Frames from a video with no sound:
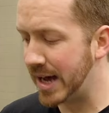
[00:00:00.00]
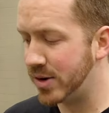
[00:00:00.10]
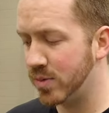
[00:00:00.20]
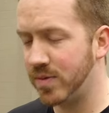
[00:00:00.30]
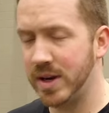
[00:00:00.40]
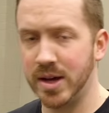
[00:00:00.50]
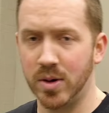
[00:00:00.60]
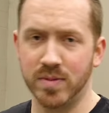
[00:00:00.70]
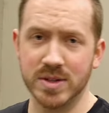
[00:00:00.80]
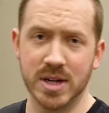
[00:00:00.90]
I do
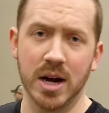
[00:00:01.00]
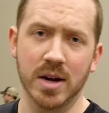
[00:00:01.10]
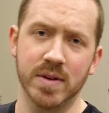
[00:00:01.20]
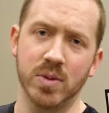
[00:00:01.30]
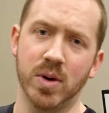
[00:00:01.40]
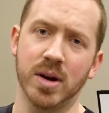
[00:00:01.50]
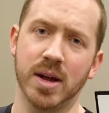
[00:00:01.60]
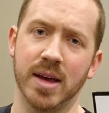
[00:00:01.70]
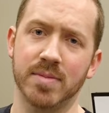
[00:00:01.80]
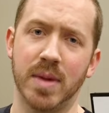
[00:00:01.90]
video and photography work
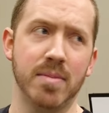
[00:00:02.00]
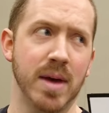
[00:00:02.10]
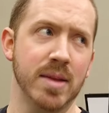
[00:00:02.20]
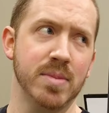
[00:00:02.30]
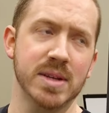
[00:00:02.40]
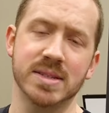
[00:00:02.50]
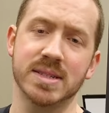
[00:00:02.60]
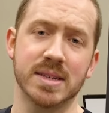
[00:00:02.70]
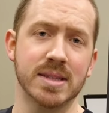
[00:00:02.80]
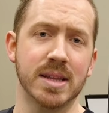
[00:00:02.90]
as my main
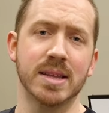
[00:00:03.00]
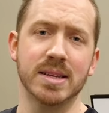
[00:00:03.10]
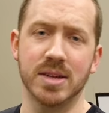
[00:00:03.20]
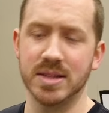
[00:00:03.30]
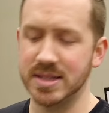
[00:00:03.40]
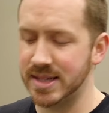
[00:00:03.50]
business, and then this on the